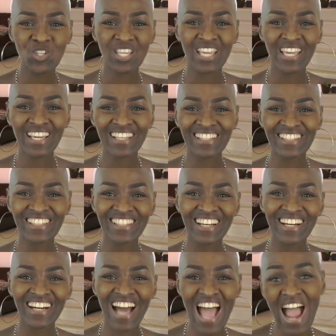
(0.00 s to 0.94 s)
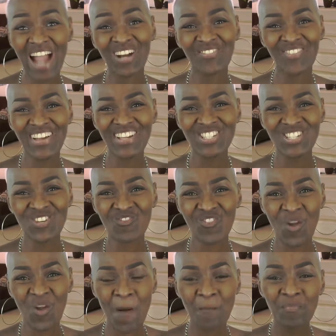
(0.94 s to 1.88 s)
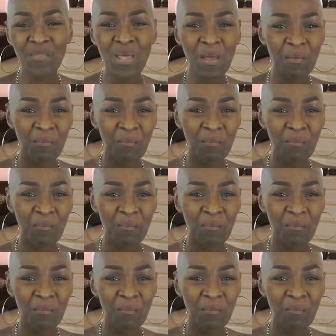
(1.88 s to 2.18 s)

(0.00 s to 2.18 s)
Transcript: you to get the aggravation from